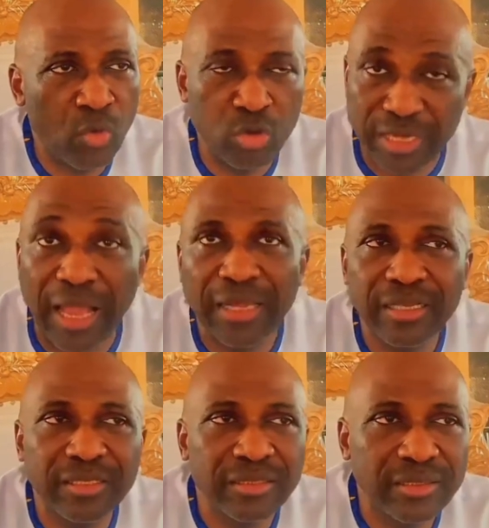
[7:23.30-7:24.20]
quota.
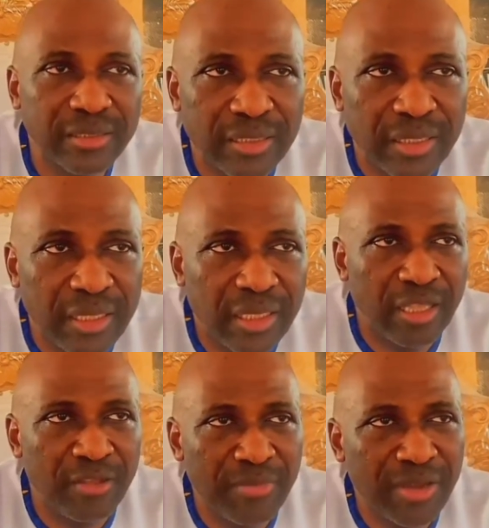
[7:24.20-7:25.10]

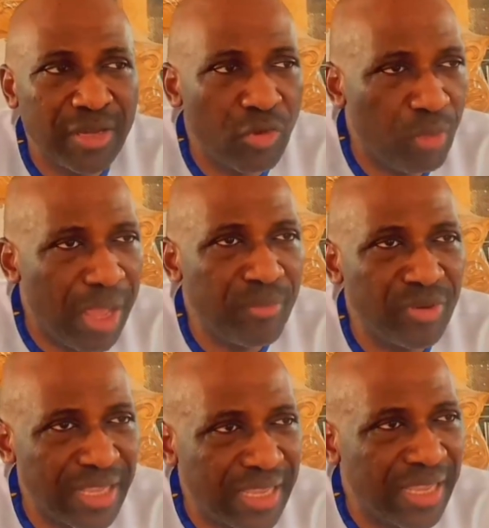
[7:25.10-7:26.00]
Emmanuel
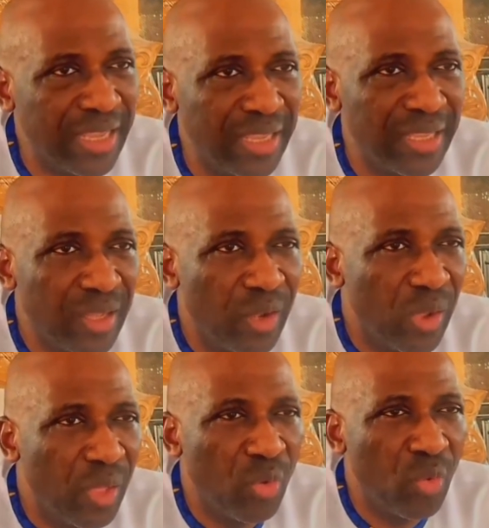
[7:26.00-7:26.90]
Amuleke
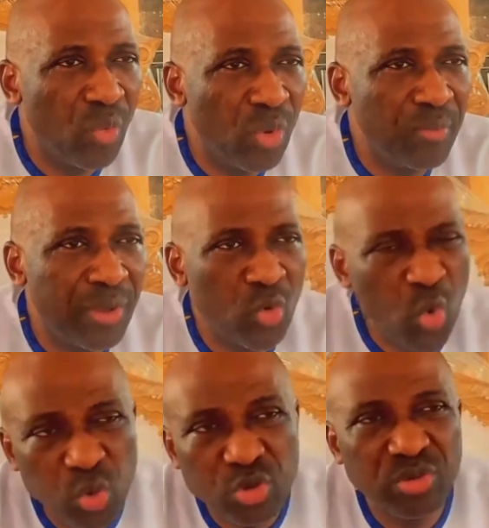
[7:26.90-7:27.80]
will be
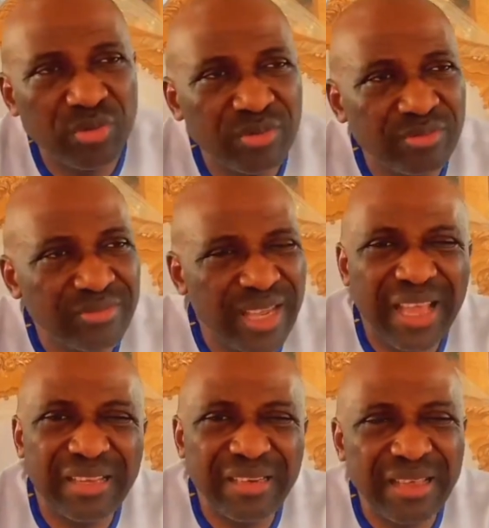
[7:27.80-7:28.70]
good
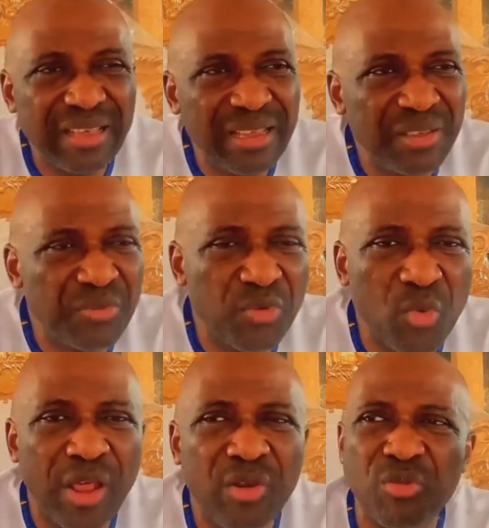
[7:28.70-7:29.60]
than
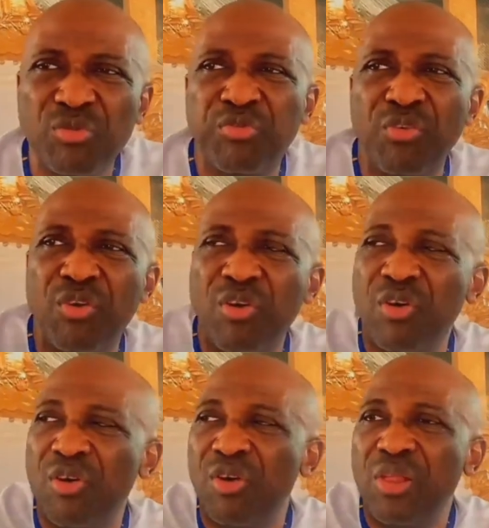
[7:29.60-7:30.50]
even go and look for
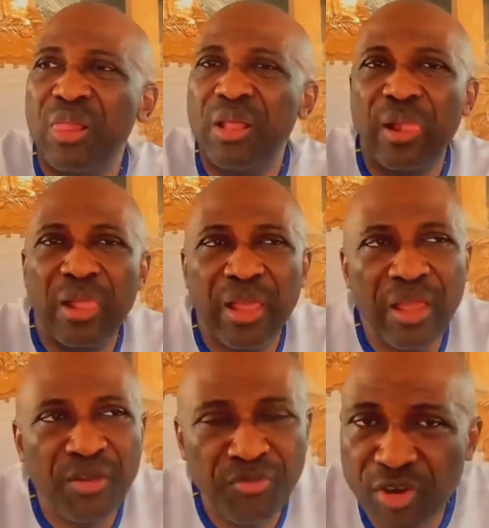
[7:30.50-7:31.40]
a
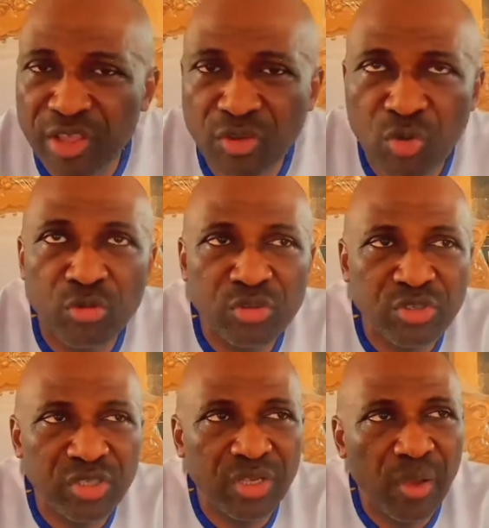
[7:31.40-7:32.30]
foreign
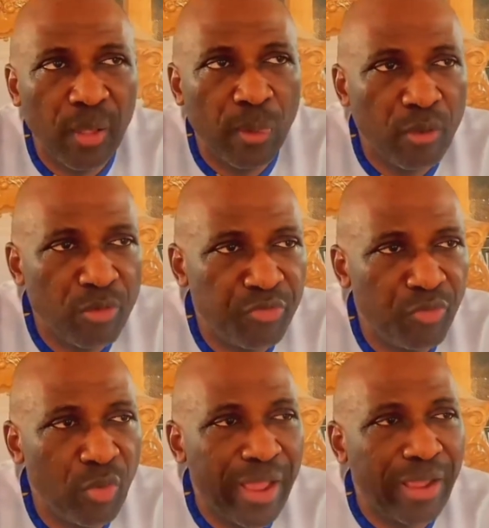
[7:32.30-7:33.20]
coach.
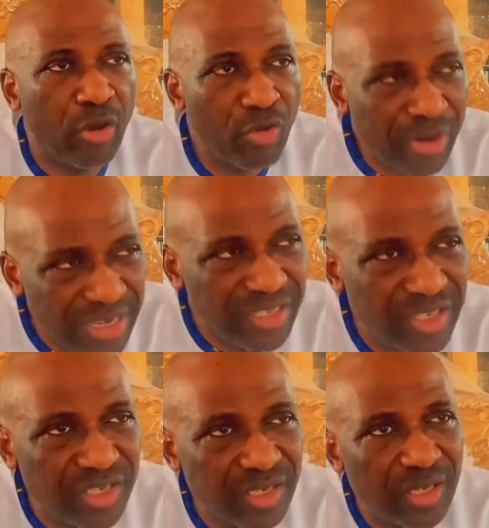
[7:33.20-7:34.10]
If we
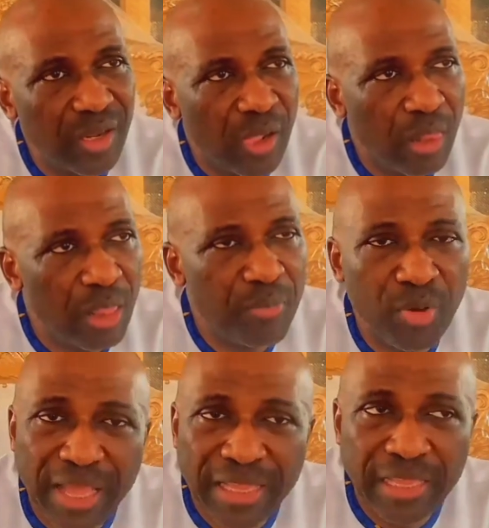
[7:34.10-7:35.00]
encourage
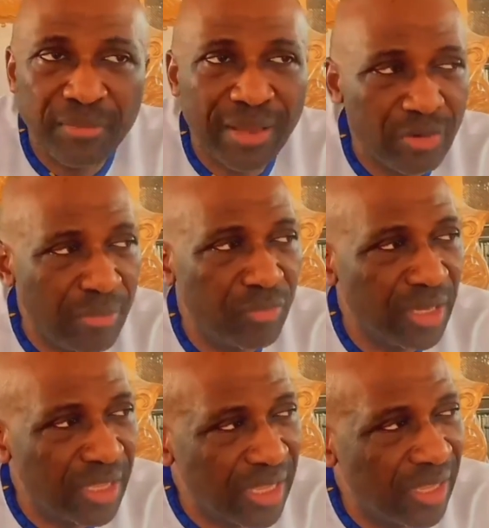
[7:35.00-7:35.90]
people like Emmanuel
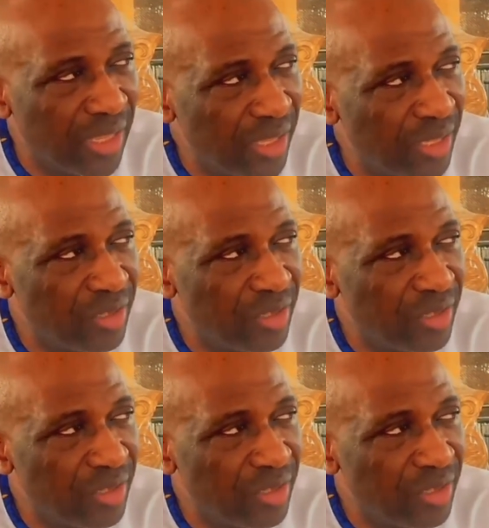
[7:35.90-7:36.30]
Amuleke,